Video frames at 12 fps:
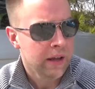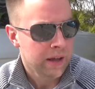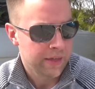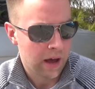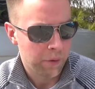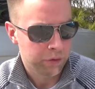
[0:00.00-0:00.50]

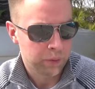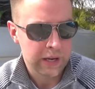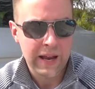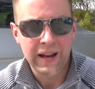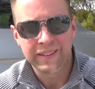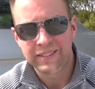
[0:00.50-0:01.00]
That was when
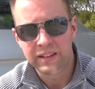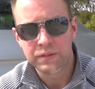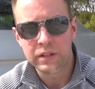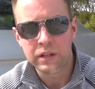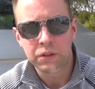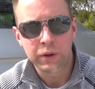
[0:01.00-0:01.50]
it had
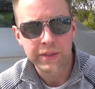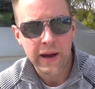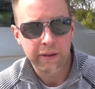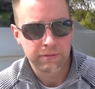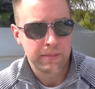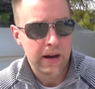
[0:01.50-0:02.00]

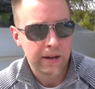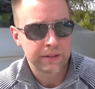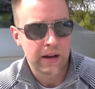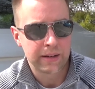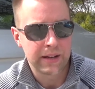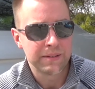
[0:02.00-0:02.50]
73,000 miles
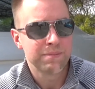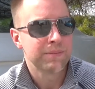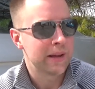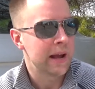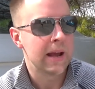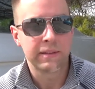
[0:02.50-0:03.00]
on it.
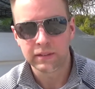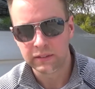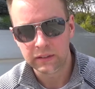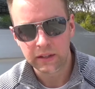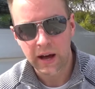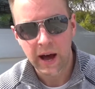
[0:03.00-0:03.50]
It's a
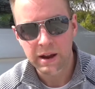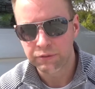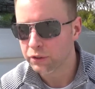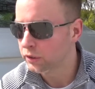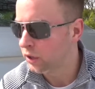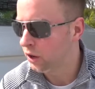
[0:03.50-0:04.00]
little high
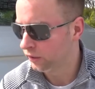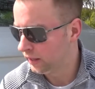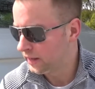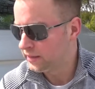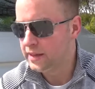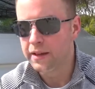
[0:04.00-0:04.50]
for a car
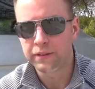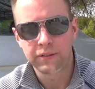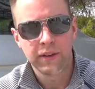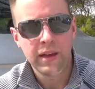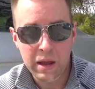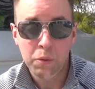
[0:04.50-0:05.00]
like
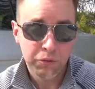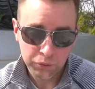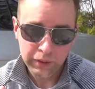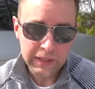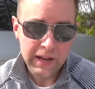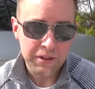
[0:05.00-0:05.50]
this. It was a
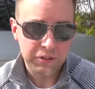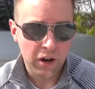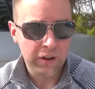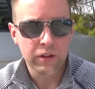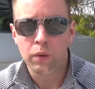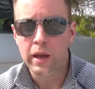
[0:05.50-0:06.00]
really nice
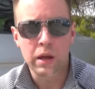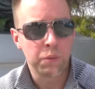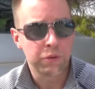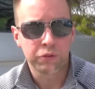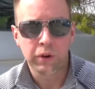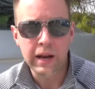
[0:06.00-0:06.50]
car though. It
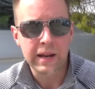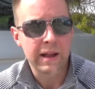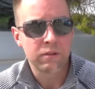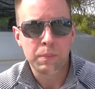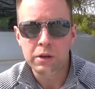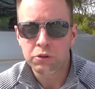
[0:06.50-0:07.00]
was great.
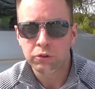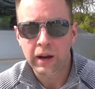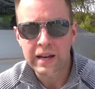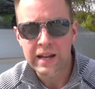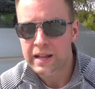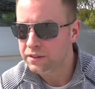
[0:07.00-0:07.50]
It's been
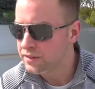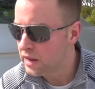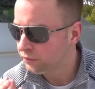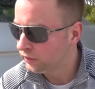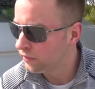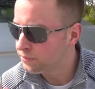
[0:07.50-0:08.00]
great. It's
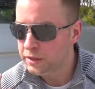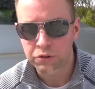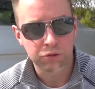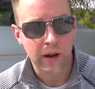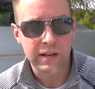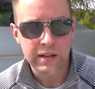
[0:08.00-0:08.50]
never left me
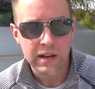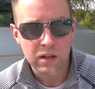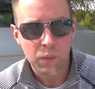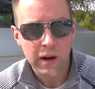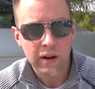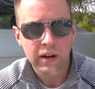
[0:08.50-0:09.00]
stranded
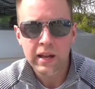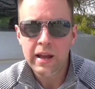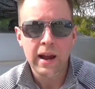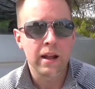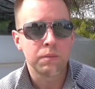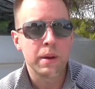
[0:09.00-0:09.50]
anywhere.
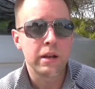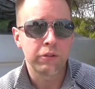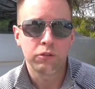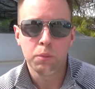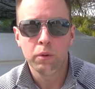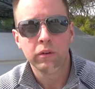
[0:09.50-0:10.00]
It's been a
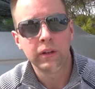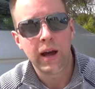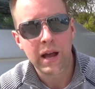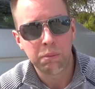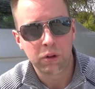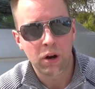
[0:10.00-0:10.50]
super
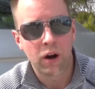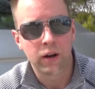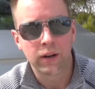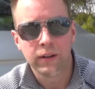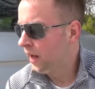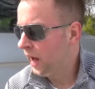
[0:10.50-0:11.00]
reliable
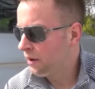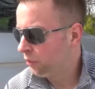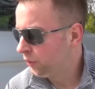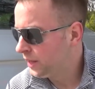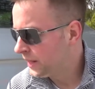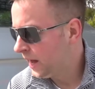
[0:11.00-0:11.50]
car. I've
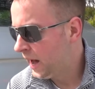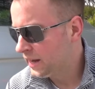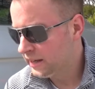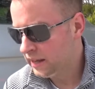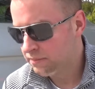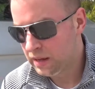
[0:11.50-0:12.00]
only
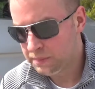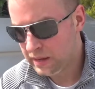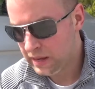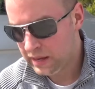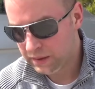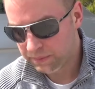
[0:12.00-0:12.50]
got
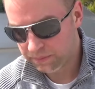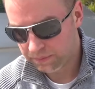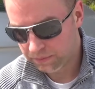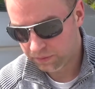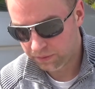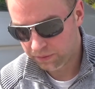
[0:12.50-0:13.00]
maybe
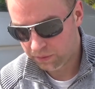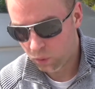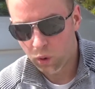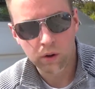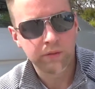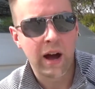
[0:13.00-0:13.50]

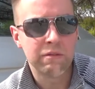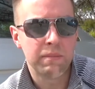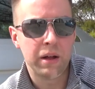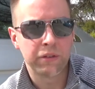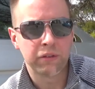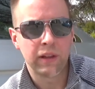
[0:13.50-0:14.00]
4 or 5
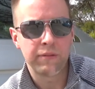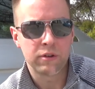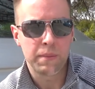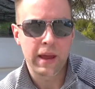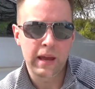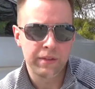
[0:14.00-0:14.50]
months left to
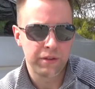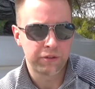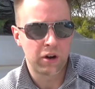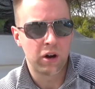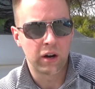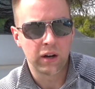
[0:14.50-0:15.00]
pay on this
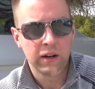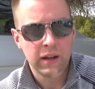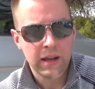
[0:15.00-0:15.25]
car.